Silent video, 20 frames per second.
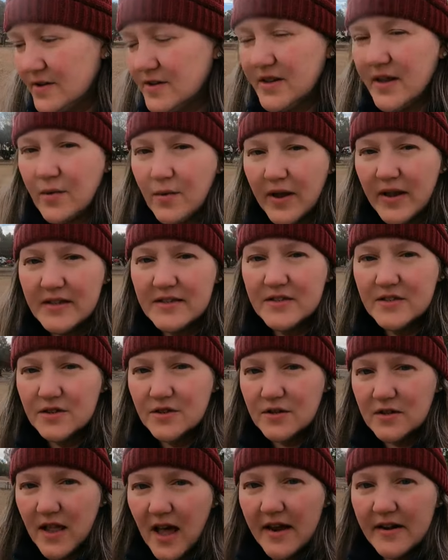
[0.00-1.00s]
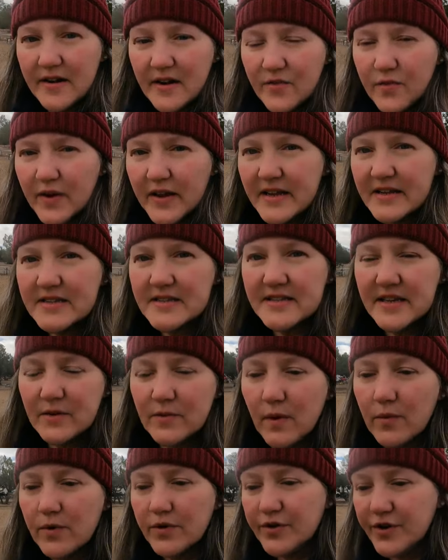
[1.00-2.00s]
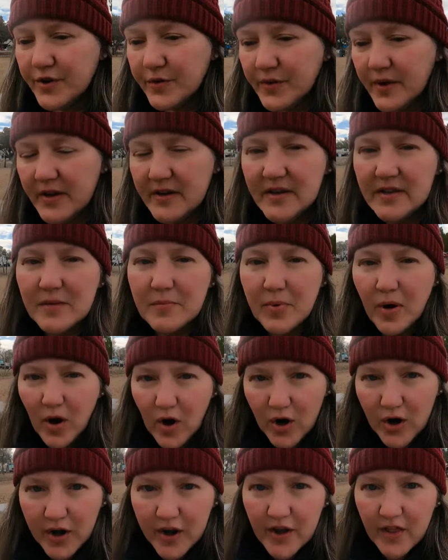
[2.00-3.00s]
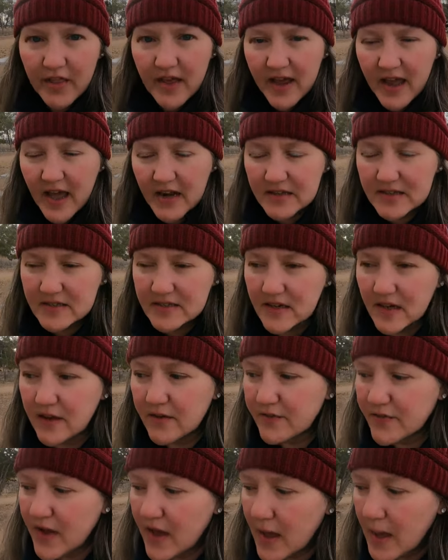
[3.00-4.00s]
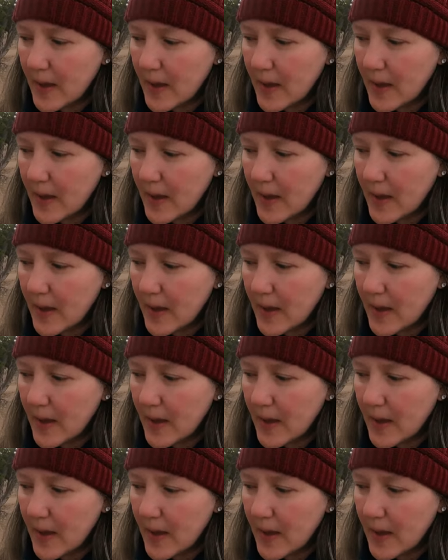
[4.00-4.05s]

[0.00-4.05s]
so that way it's still light enough we can see what we're doing in the park and all that kind of stuff.